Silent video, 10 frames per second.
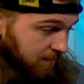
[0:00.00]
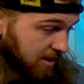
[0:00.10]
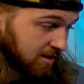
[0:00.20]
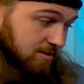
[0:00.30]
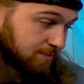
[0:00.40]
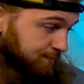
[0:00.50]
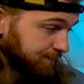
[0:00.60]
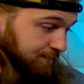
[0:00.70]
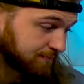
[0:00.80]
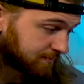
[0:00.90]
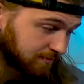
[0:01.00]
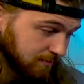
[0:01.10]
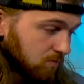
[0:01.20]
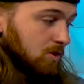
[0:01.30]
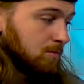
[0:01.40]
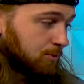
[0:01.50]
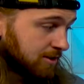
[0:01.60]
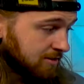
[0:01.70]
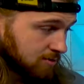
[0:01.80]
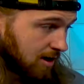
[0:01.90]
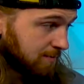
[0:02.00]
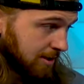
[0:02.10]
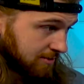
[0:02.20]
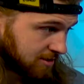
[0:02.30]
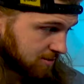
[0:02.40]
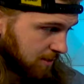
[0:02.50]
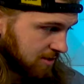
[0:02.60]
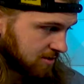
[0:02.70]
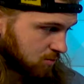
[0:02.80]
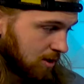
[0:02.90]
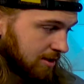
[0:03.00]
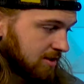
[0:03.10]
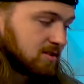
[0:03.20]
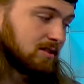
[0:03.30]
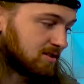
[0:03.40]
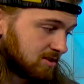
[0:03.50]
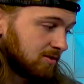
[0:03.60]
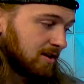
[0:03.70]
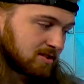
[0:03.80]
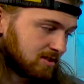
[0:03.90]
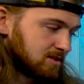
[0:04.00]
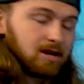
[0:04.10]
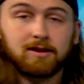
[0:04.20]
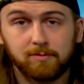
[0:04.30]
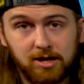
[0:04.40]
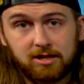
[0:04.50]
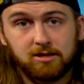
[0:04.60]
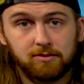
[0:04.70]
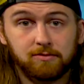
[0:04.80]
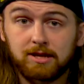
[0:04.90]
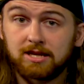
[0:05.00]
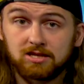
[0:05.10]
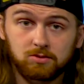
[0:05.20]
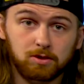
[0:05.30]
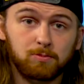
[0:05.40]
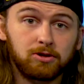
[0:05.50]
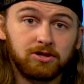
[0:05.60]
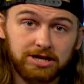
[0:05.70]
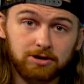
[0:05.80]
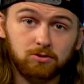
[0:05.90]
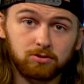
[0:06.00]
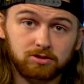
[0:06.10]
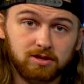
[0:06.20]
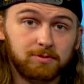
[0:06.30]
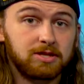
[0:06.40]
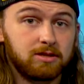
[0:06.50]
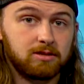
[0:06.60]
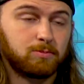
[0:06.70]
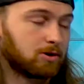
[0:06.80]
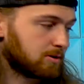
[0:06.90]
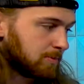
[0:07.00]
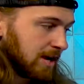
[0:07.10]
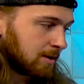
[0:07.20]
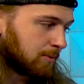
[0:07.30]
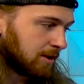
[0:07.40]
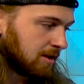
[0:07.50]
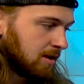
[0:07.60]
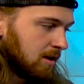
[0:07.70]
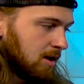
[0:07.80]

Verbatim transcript: And plenty of drive mounting space as well as still has this cutout back here in case you want to put in an air cooler or something you need to put on a back plate